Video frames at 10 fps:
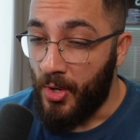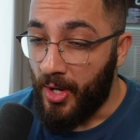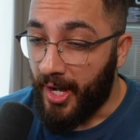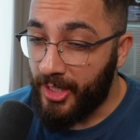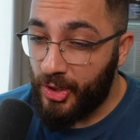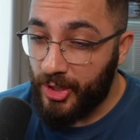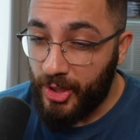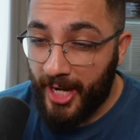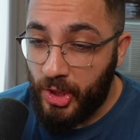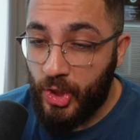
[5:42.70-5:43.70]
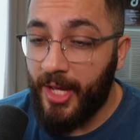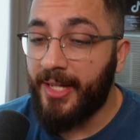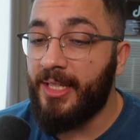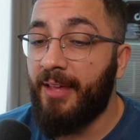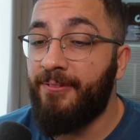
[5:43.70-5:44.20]
I, ch I
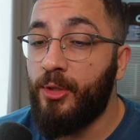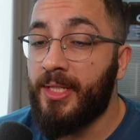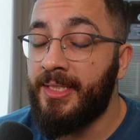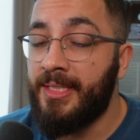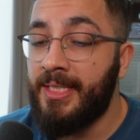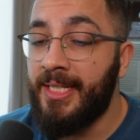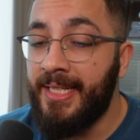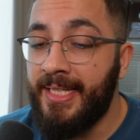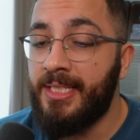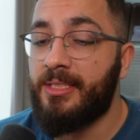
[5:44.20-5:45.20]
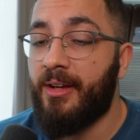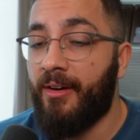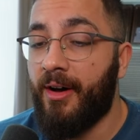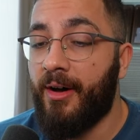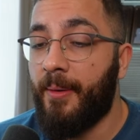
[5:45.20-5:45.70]
checked if you can delete
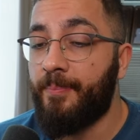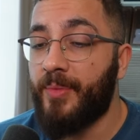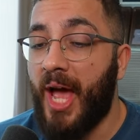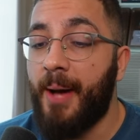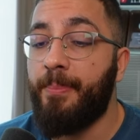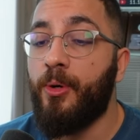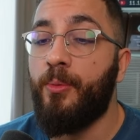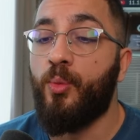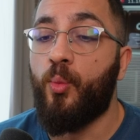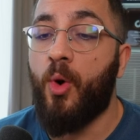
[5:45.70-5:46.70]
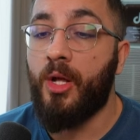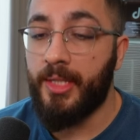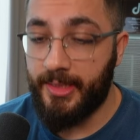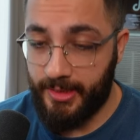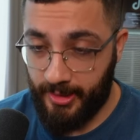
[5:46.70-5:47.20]
um, Apple
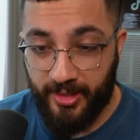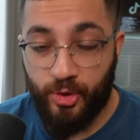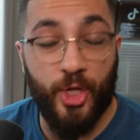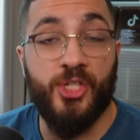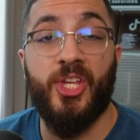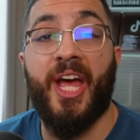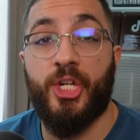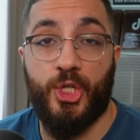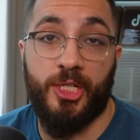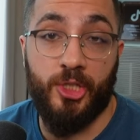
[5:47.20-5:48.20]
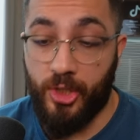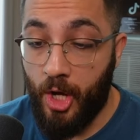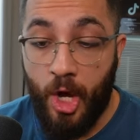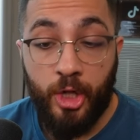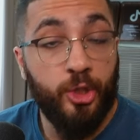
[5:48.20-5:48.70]
Wallet transactions.
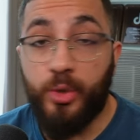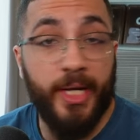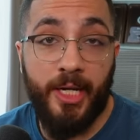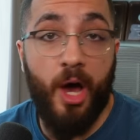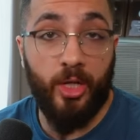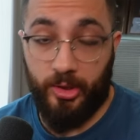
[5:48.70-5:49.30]
You cannot.